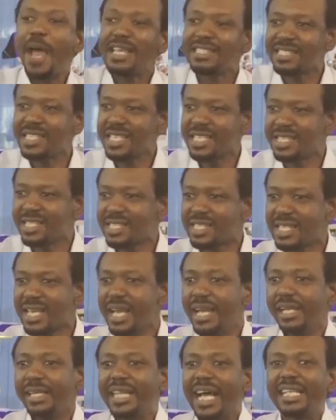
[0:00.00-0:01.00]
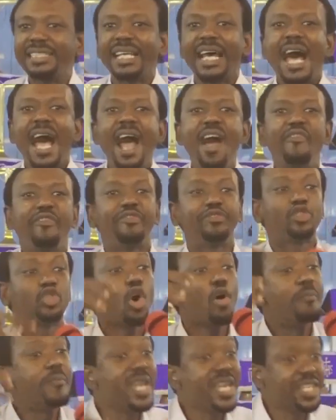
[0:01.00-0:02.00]
persons that have
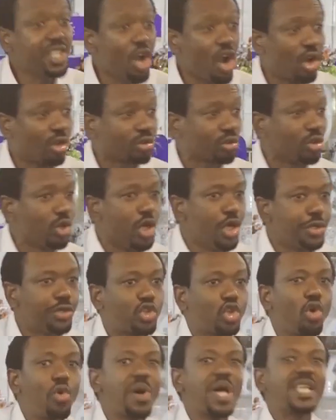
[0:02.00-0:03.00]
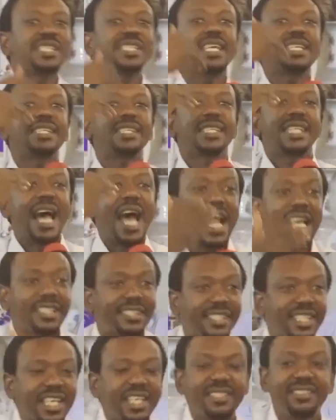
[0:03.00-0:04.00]
dominion to
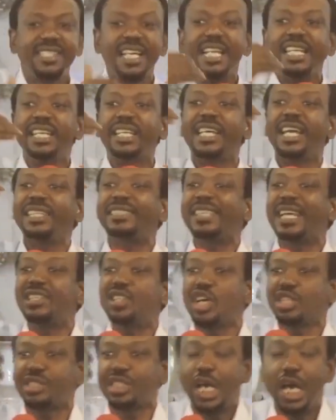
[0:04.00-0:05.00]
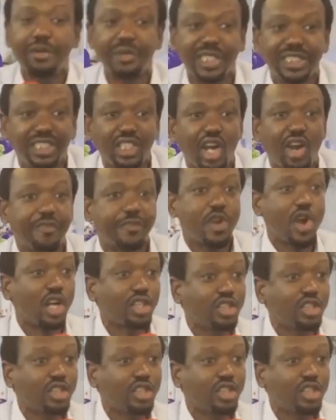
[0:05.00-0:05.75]
exercise the delegated authority of